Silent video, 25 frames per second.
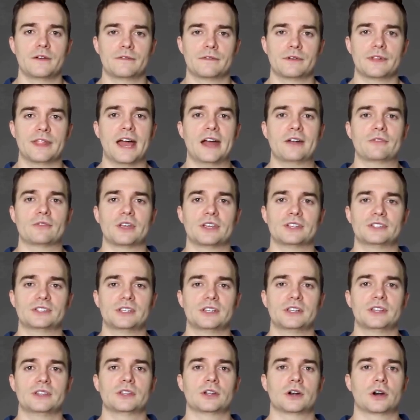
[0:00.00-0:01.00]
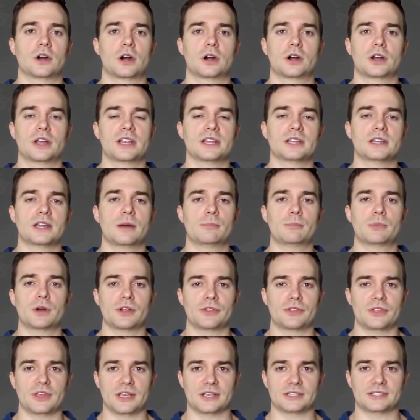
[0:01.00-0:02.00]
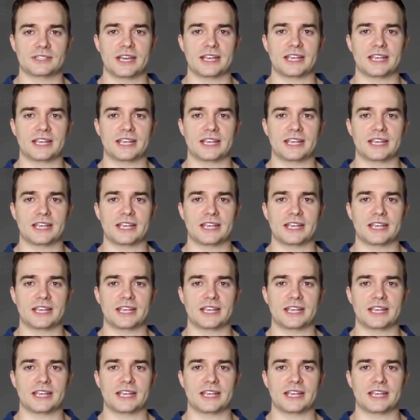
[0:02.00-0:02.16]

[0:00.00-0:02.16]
For that reason, there are a number of things